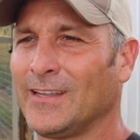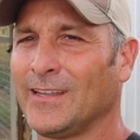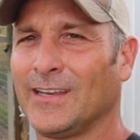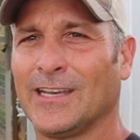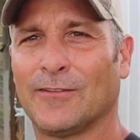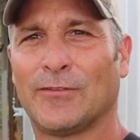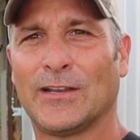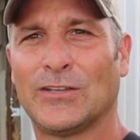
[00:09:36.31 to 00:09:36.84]

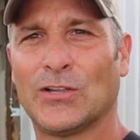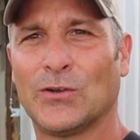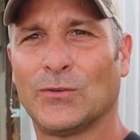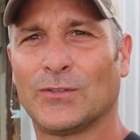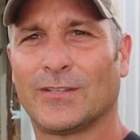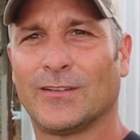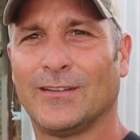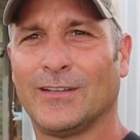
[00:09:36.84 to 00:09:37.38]
And if I
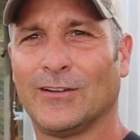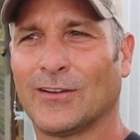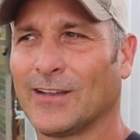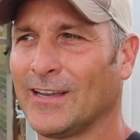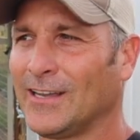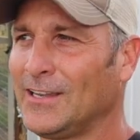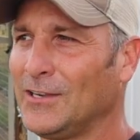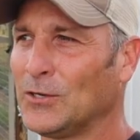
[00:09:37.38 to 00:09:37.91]
don't, you're
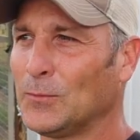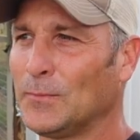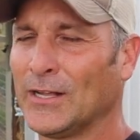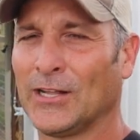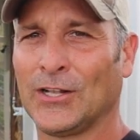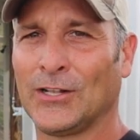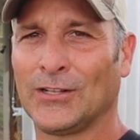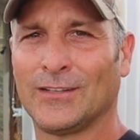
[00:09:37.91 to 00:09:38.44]
going to hear
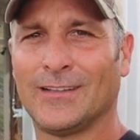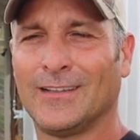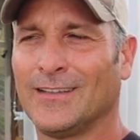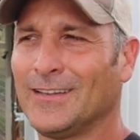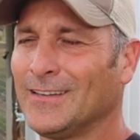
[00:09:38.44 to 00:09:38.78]
Bell